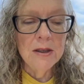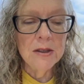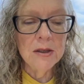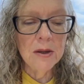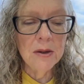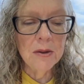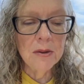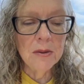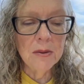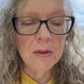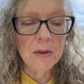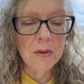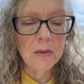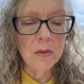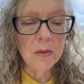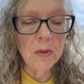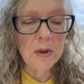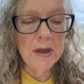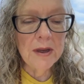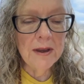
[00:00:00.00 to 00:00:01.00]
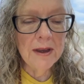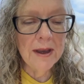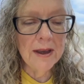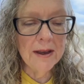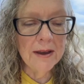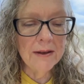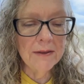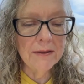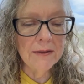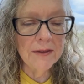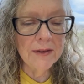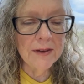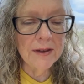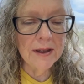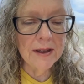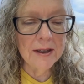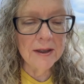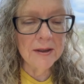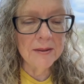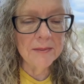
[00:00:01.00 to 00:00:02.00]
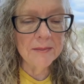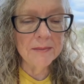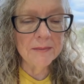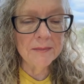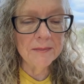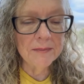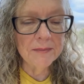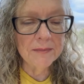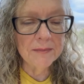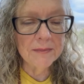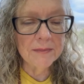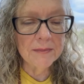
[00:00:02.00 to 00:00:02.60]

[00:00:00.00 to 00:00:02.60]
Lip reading: So we have, I'm